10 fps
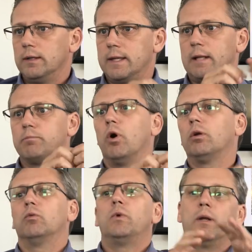That
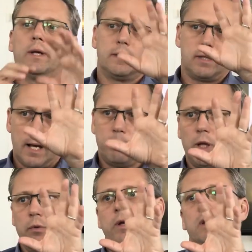model will get
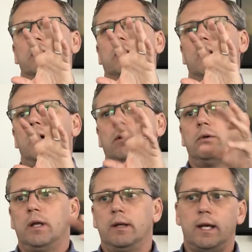uploaded in the
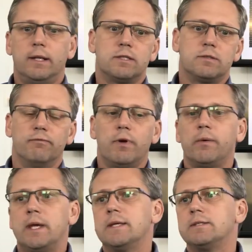cloud, and then it's
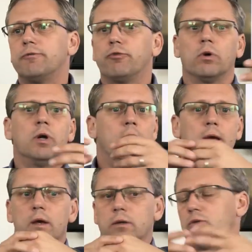very easy for,
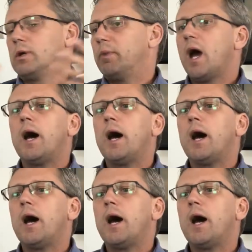you can be